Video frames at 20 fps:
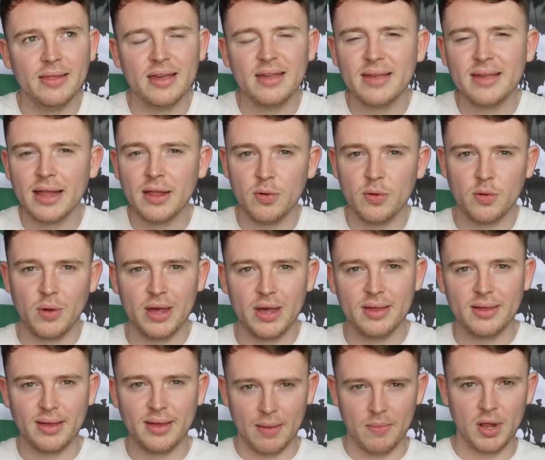they said it was quite
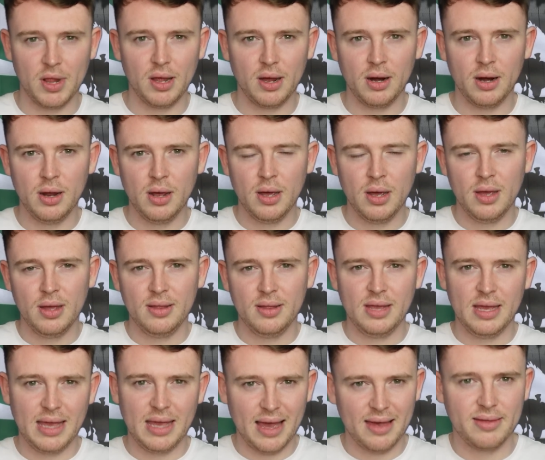similar
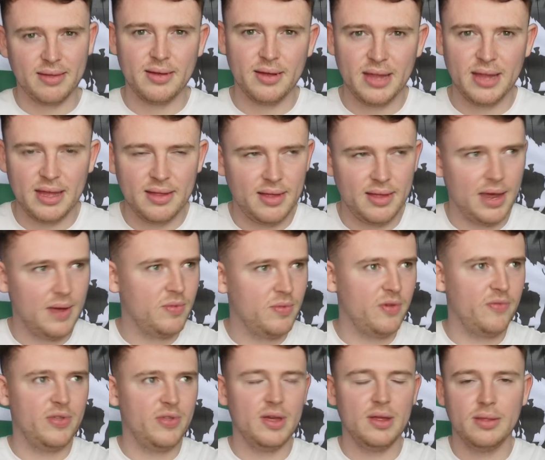to yesterday in terms
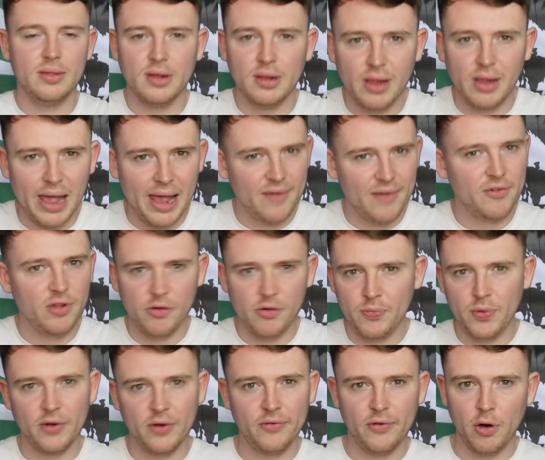of the level of
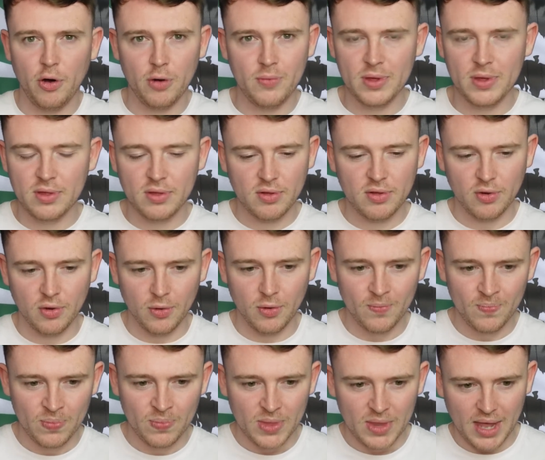performance.
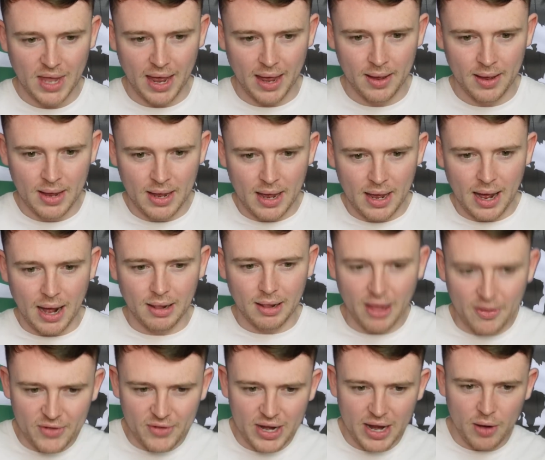So yeah,
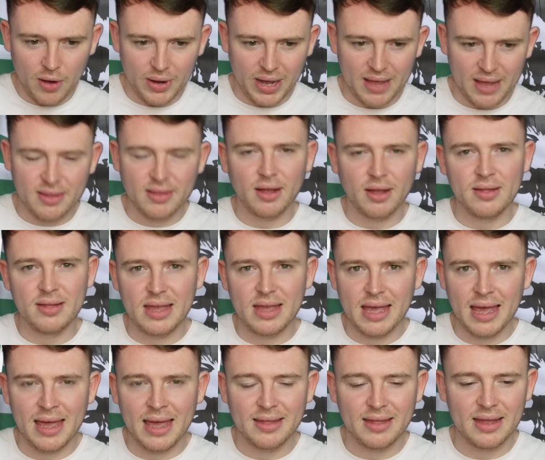11-0 against
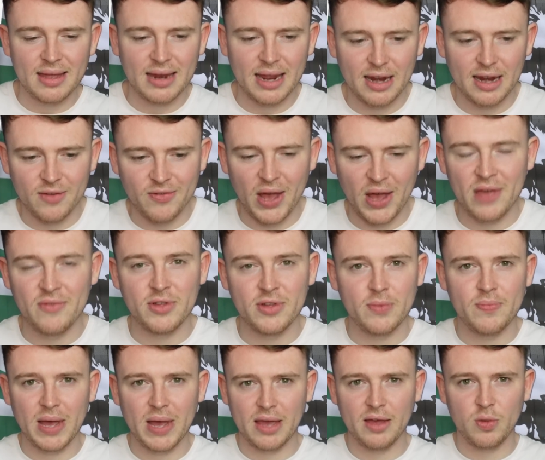Dundee, 1895 is our
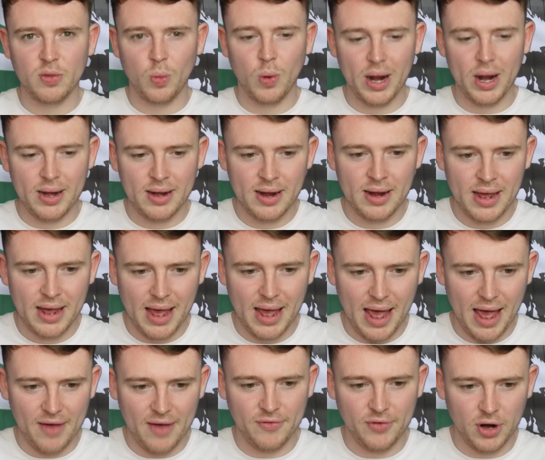biggest win
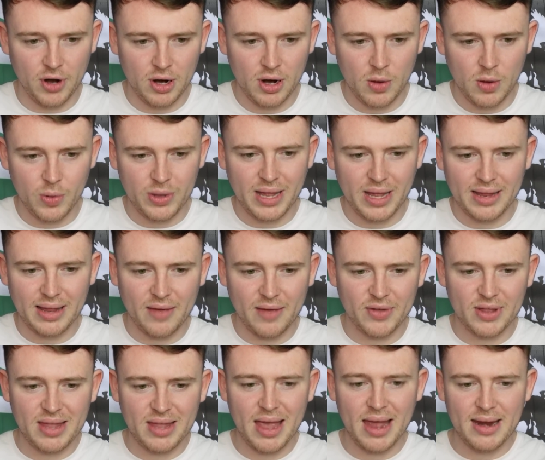ever. We did have a
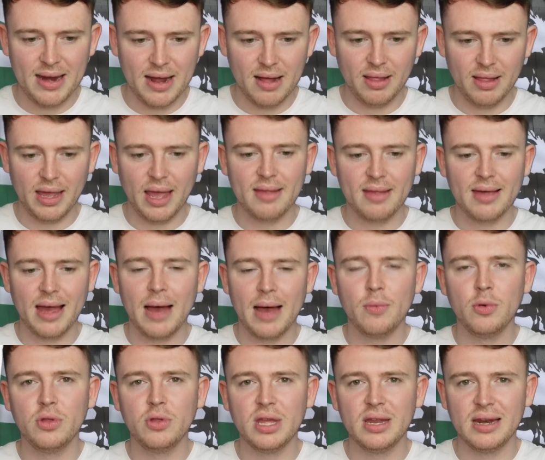10-0 against
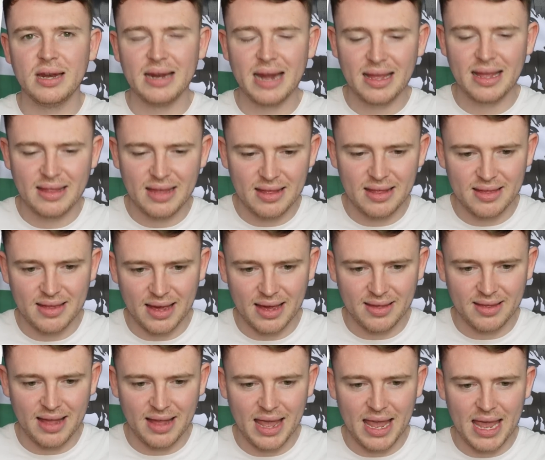Hamilton in
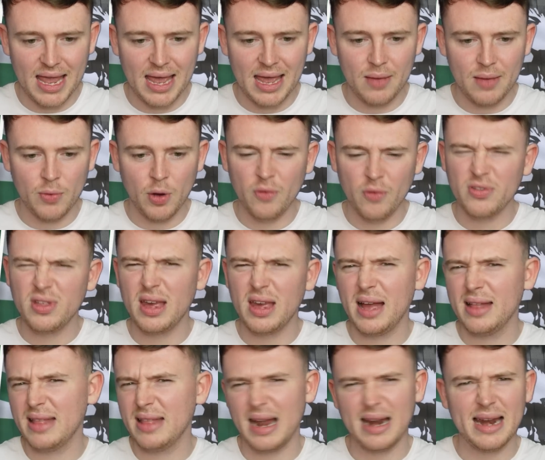1968. We obviously
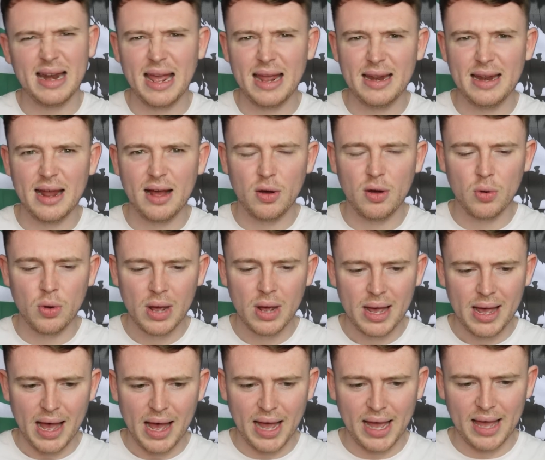had that 9-0
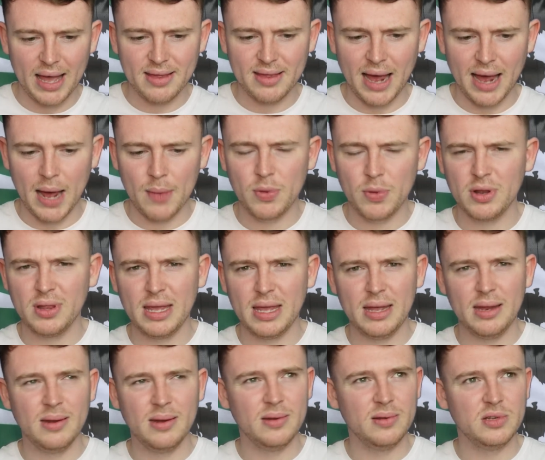against
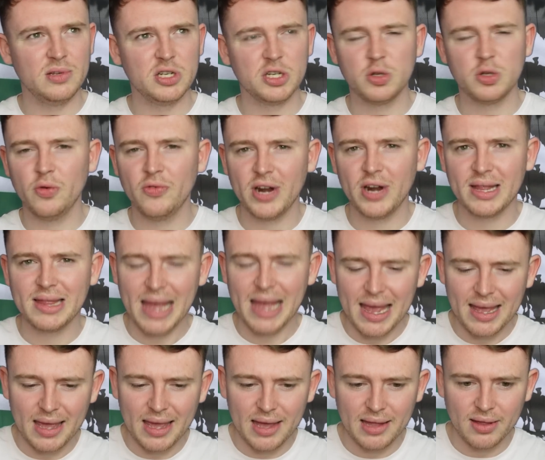Aberdeen just over a
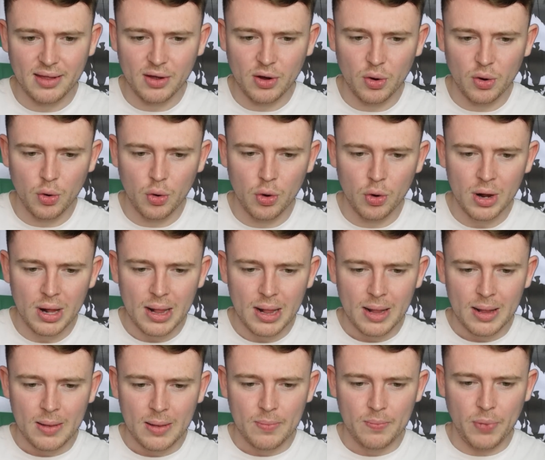decade ago.
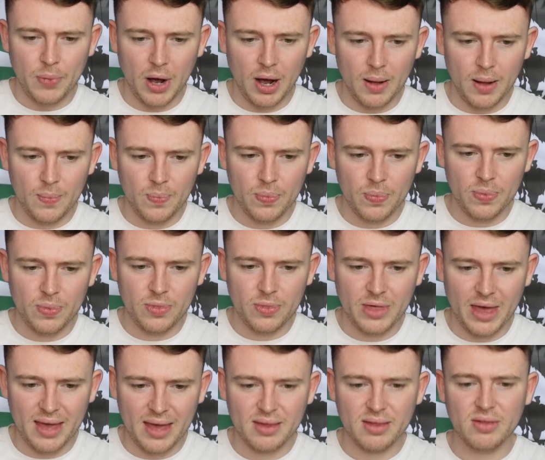But
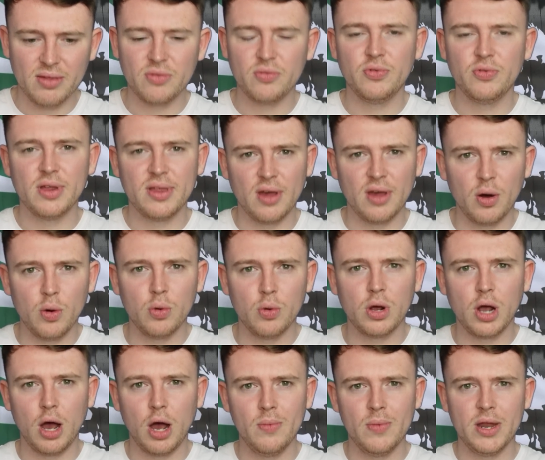this result
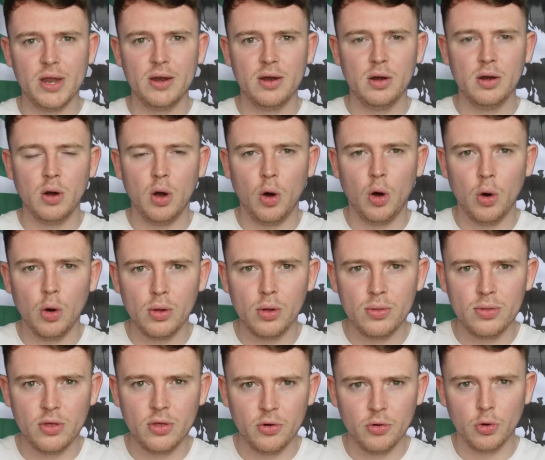coming
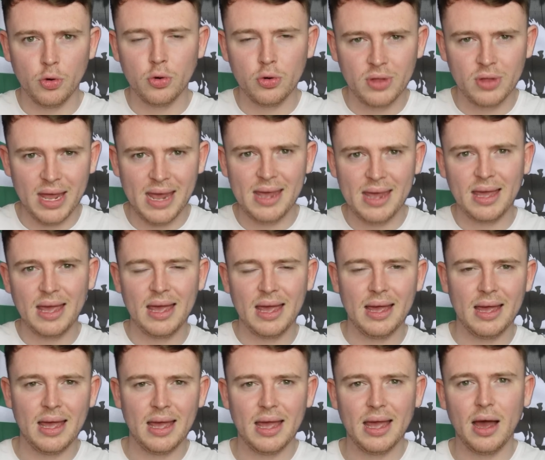on the road,
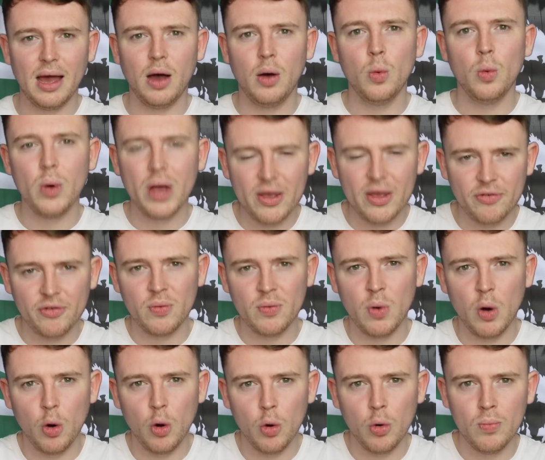aka away from
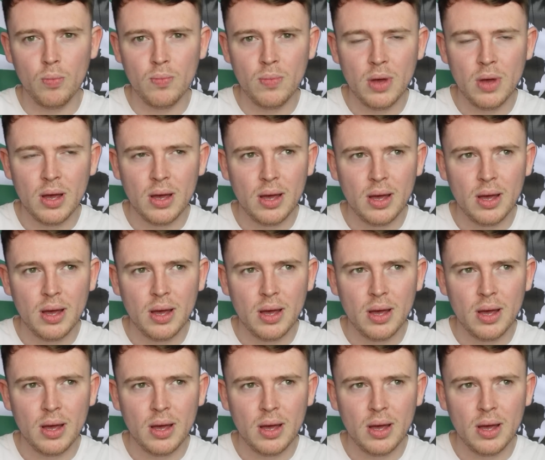home,